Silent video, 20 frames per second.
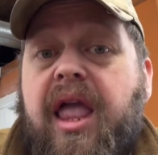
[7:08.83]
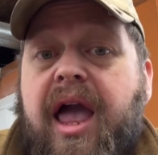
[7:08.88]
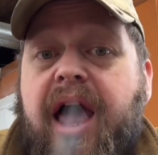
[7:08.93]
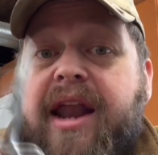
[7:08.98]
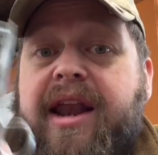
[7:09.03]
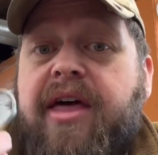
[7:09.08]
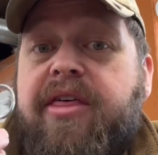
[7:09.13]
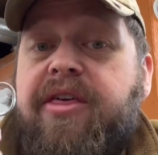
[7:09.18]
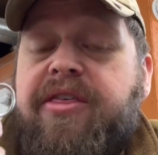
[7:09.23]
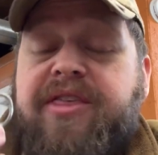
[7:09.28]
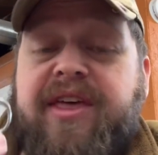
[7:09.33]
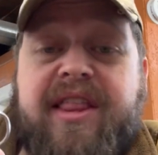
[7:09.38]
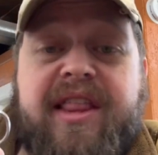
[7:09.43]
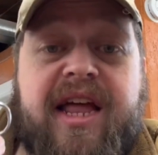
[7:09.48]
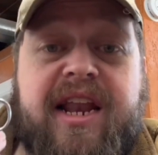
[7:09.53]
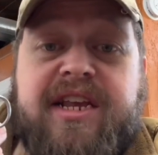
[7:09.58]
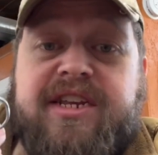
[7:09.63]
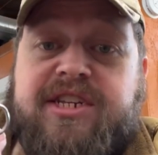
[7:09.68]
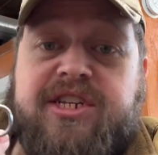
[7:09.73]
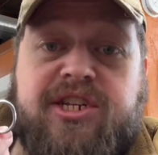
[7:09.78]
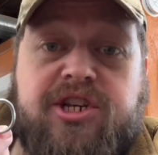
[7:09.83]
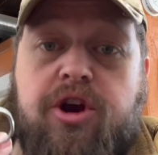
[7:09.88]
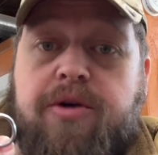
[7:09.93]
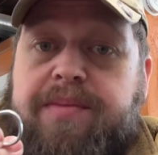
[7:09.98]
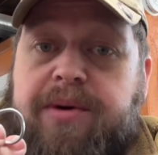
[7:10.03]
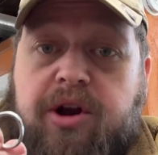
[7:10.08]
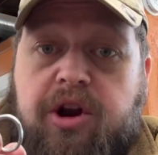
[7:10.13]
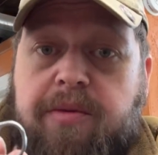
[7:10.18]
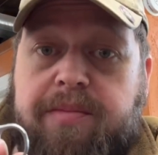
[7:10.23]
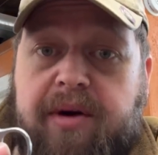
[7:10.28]
Another thing that is
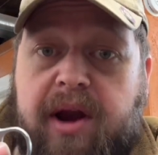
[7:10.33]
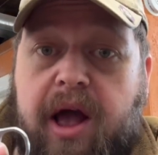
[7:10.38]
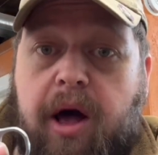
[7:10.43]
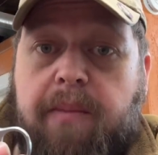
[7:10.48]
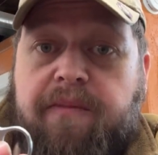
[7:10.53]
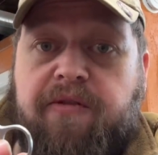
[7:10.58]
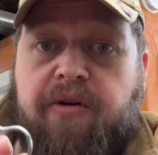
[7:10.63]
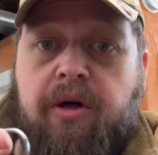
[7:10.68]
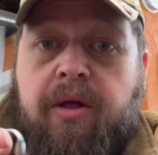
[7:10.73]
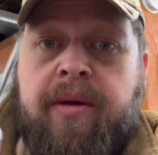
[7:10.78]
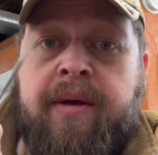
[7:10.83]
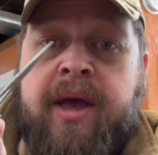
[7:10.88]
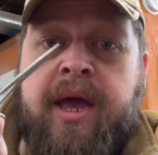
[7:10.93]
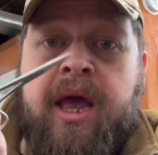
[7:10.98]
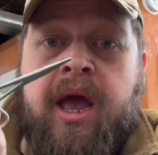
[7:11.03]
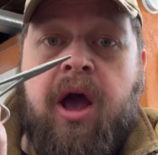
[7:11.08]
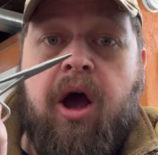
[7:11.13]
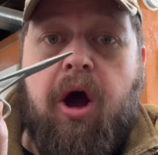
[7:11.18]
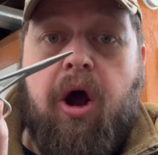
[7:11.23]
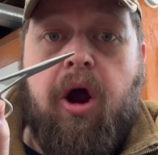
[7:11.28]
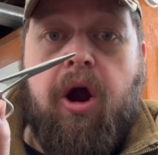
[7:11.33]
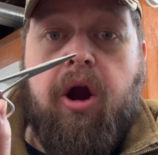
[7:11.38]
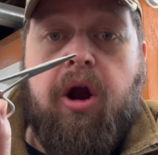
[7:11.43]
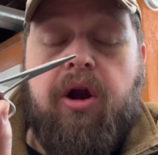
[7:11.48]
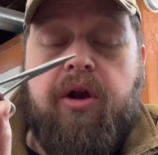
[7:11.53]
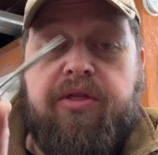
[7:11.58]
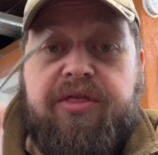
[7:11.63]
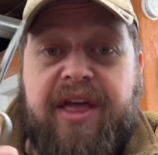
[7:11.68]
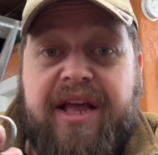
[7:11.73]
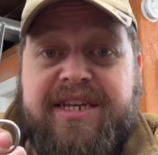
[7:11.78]
super duper helpful
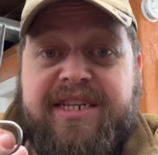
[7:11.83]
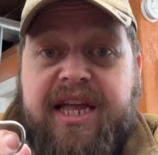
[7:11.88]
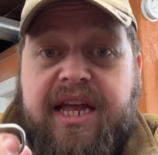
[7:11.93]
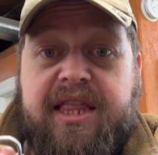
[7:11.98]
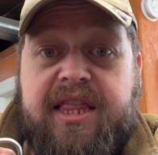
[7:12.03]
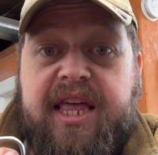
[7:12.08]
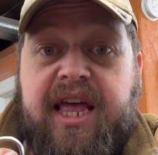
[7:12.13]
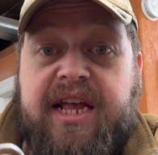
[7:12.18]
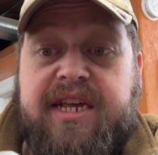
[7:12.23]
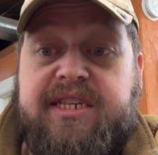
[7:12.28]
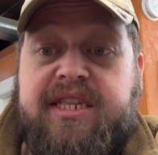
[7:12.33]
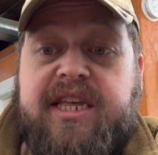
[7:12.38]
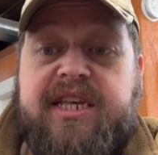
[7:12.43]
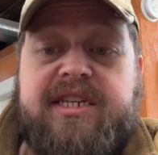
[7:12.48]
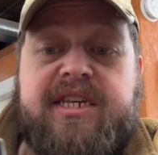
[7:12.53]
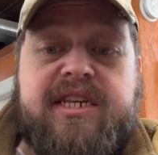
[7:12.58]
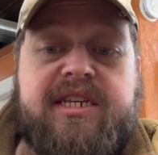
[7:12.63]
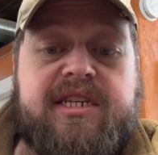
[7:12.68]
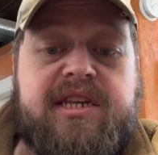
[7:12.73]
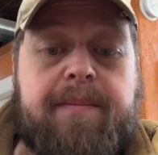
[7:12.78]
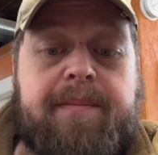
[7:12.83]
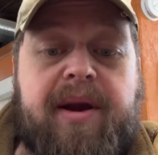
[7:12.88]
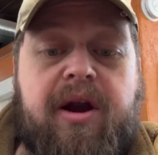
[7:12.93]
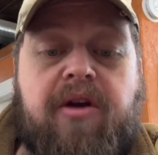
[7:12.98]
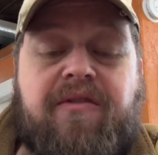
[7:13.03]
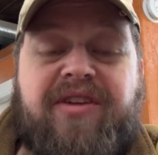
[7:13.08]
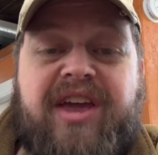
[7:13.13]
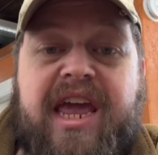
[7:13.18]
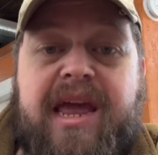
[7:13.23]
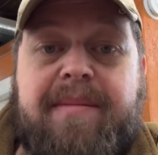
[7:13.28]
are things like this. This is a pair
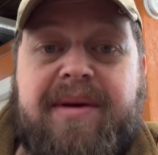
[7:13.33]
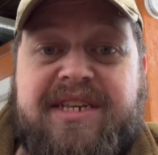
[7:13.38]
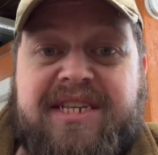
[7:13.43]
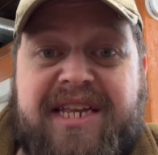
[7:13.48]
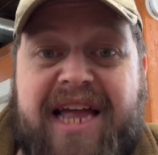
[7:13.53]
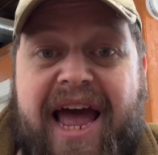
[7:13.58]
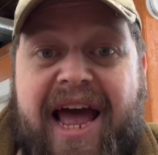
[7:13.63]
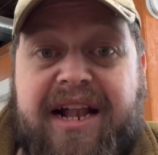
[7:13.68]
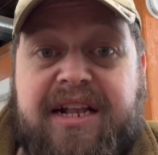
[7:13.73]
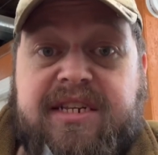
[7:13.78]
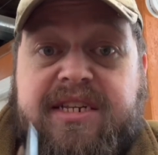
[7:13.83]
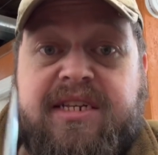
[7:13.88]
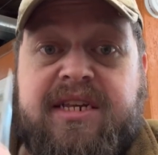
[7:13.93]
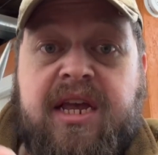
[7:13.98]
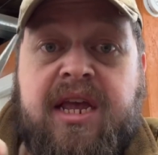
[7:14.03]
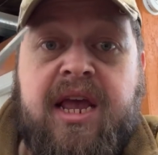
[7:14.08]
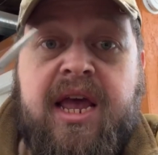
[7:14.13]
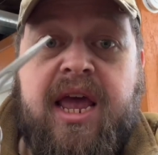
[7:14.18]
of hemostats.